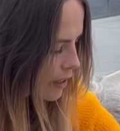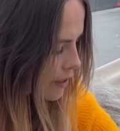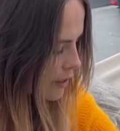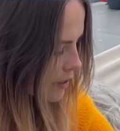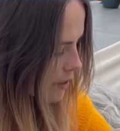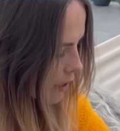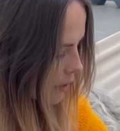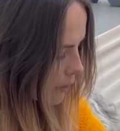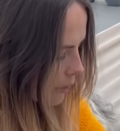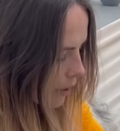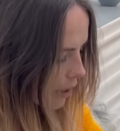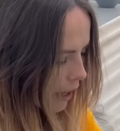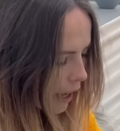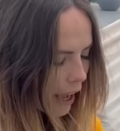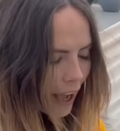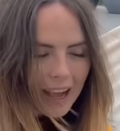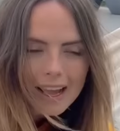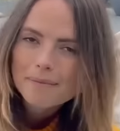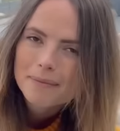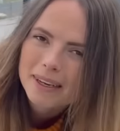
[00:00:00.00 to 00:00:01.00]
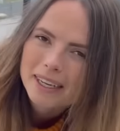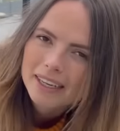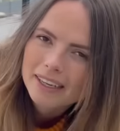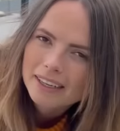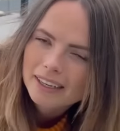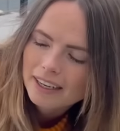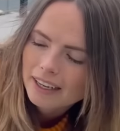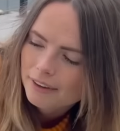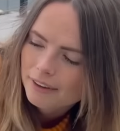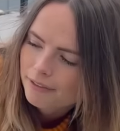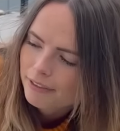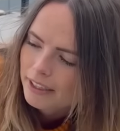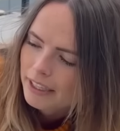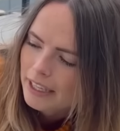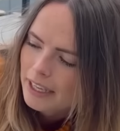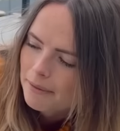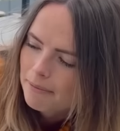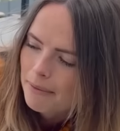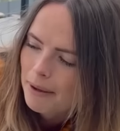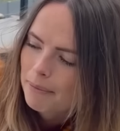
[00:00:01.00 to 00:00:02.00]
So I'm an
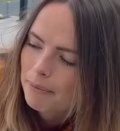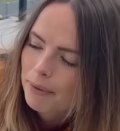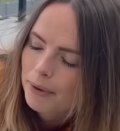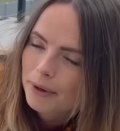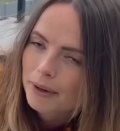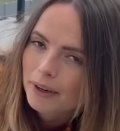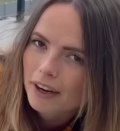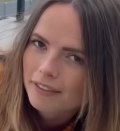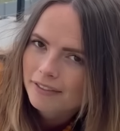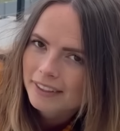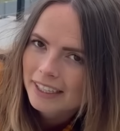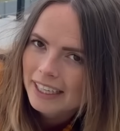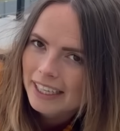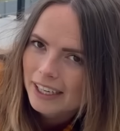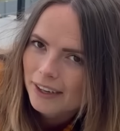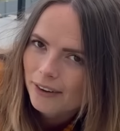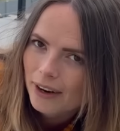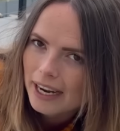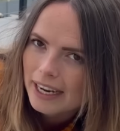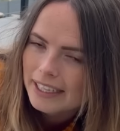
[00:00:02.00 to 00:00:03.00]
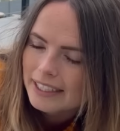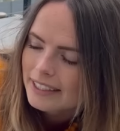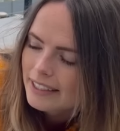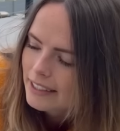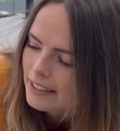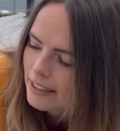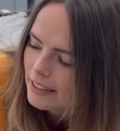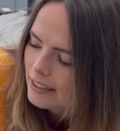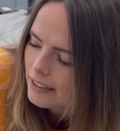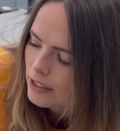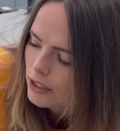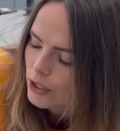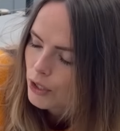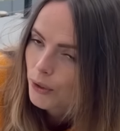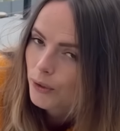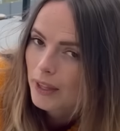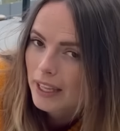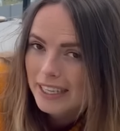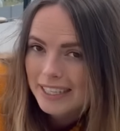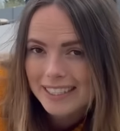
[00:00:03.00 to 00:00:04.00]
affiliate member of knitcrate,
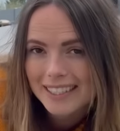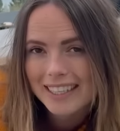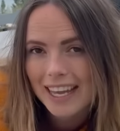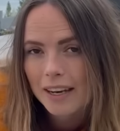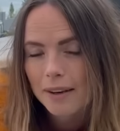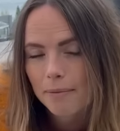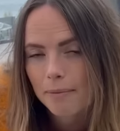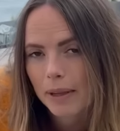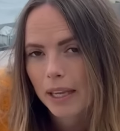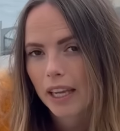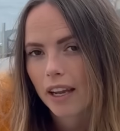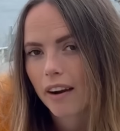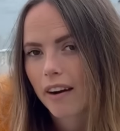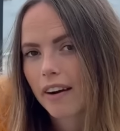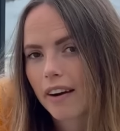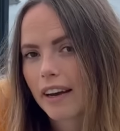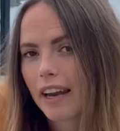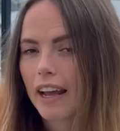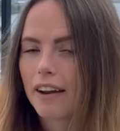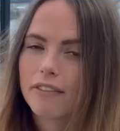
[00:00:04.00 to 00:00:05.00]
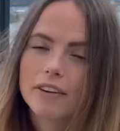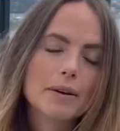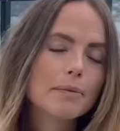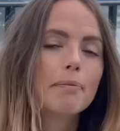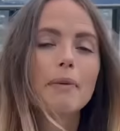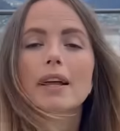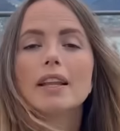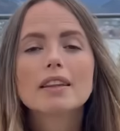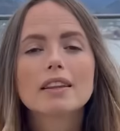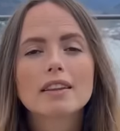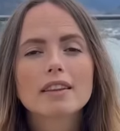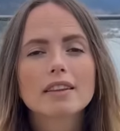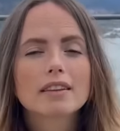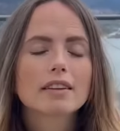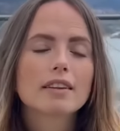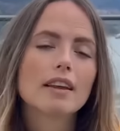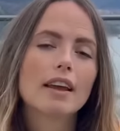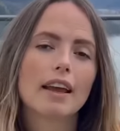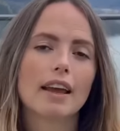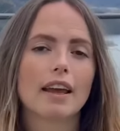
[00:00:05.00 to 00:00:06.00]
so they send me yarn every month
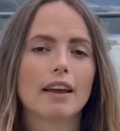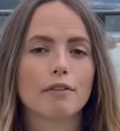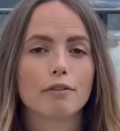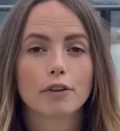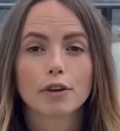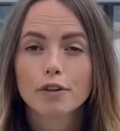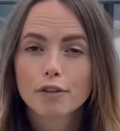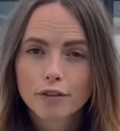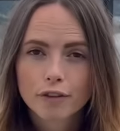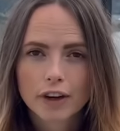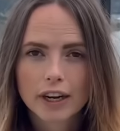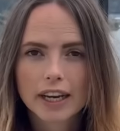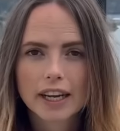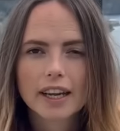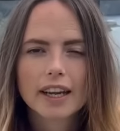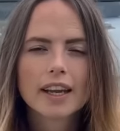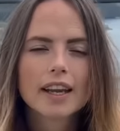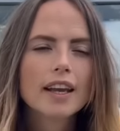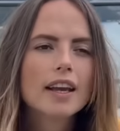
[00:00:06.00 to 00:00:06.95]
for free.